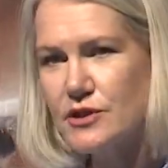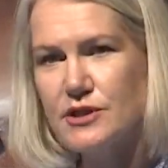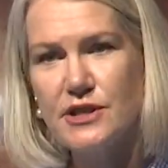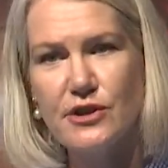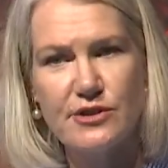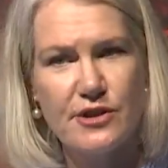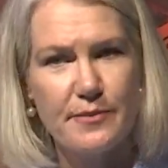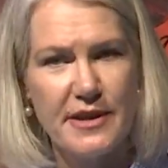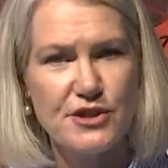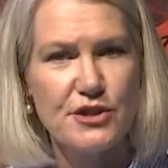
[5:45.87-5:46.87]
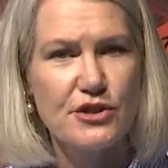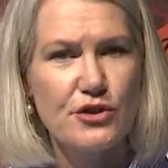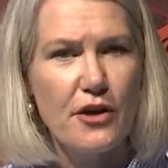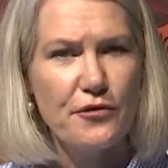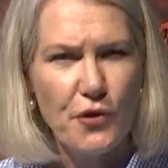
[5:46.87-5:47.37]
She also mentioned
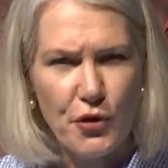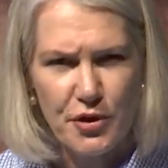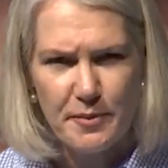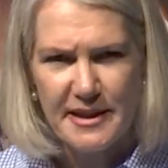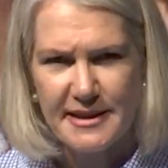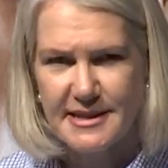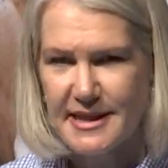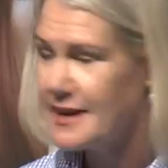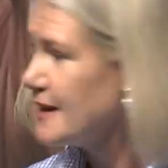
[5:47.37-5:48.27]
affordability.